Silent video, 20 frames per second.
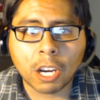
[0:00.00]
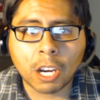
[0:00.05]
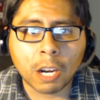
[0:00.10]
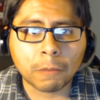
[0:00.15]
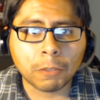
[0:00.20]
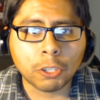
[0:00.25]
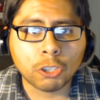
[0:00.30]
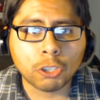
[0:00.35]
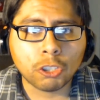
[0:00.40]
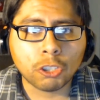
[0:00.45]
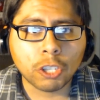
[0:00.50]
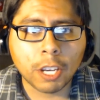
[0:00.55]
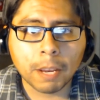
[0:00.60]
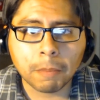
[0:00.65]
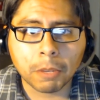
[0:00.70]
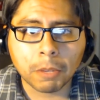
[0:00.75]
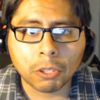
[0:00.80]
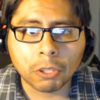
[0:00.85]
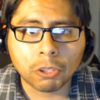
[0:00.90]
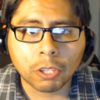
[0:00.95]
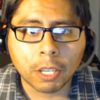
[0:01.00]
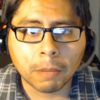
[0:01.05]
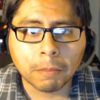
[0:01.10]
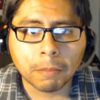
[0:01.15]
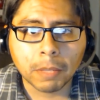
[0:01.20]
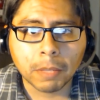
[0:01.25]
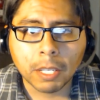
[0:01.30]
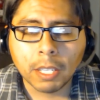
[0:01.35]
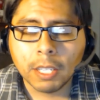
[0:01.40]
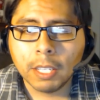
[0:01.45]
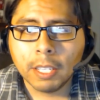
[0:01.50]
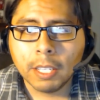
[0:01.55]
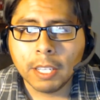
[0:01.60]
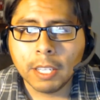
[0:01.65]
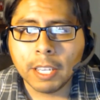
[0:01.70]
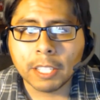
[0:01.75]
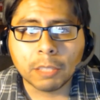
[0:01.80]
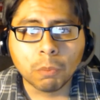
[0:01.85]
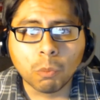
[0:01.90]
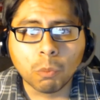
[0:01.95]
conference championship,
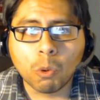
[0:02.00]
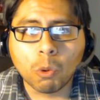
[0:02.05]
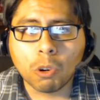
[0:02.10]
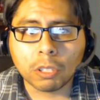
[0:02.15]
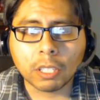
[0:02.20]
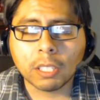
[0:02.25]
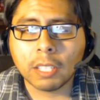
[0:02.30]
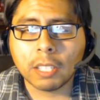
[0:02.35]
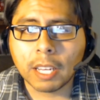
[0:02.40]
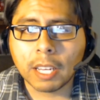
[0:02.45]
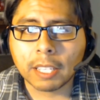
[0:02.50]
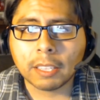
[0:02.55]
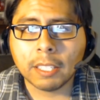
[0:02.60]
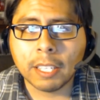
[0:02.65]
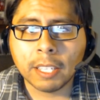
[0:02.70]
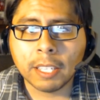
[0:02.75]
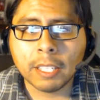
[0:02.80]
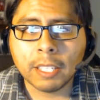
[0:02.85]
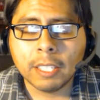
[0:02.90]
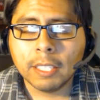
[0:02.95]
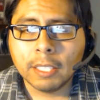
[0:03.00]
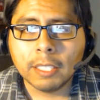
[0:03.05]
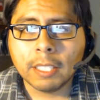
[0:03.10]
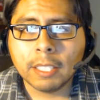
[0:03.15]
it's more than likely